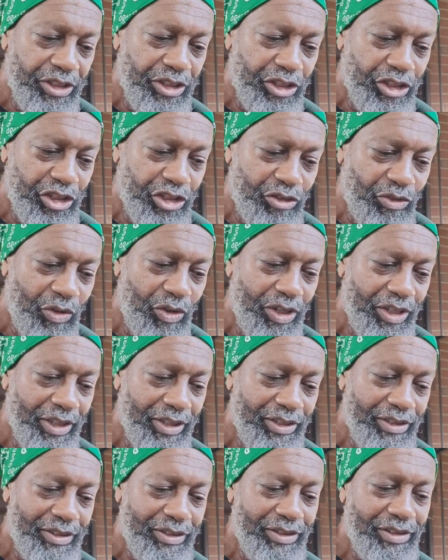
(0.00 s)
destroy
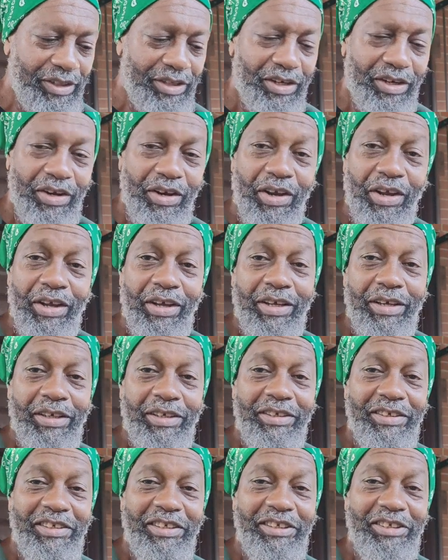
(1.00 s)
us.
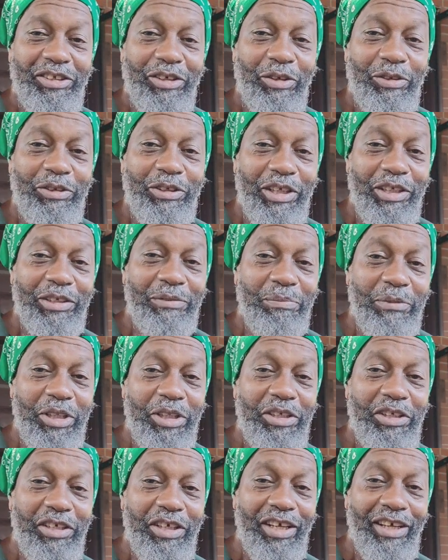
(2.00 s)
So says
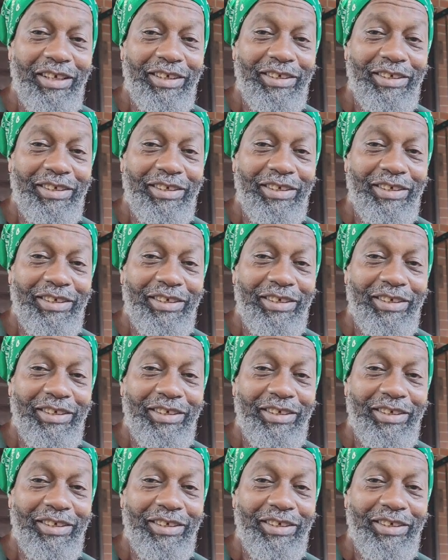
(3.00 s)
Michi